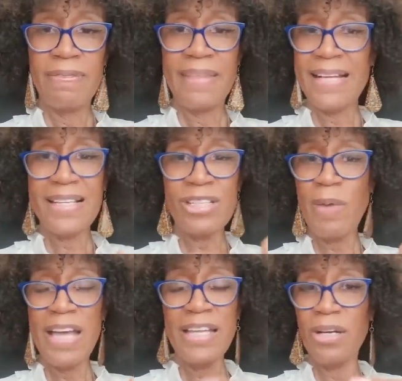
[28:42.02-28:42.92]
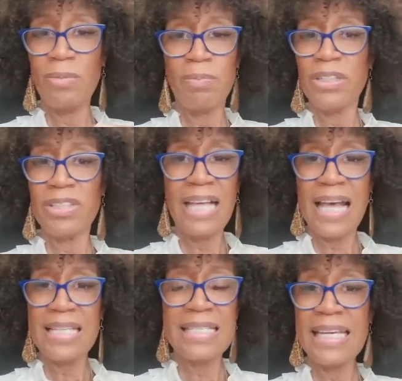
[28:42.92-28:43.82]
that's why they don't build a
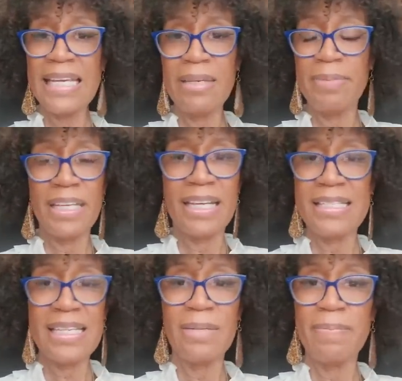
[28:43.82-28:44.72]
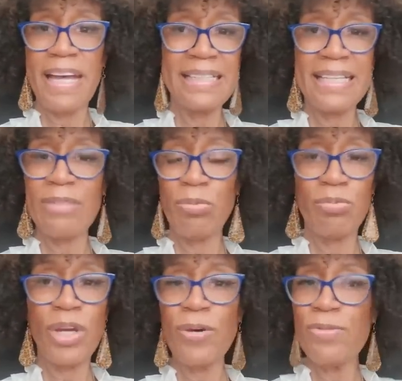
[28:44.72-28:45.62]
lot of steam, because anybody
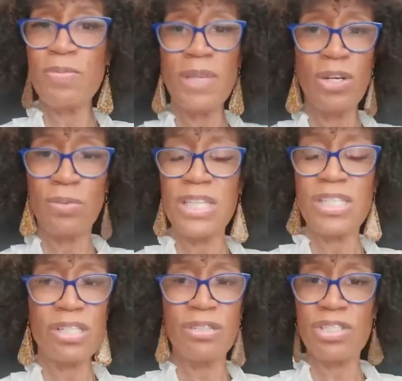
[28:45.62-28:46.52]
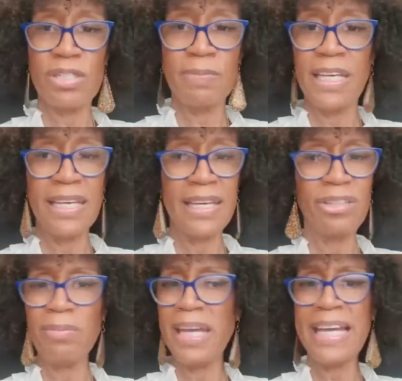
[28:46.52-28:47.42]
that knows me or researches me, and
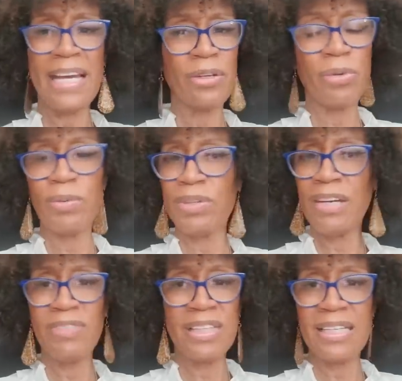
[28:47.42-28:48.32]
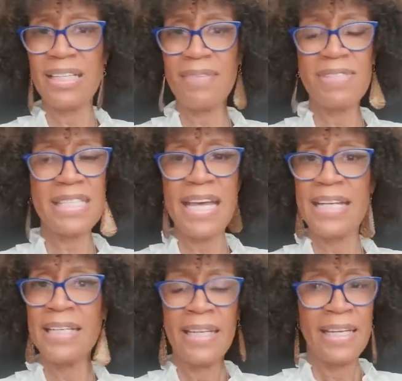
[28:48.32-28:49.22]
you may not agree with everything that I've
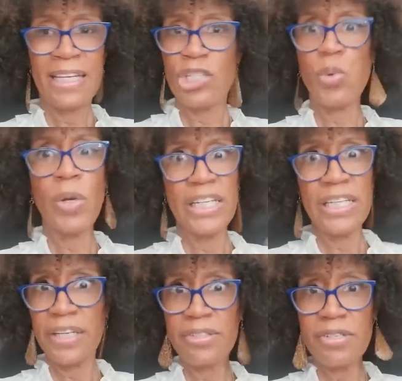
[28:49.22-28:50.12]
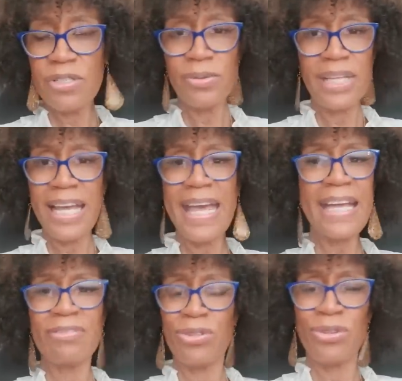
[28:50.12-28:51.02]
said in 20 years, who the heck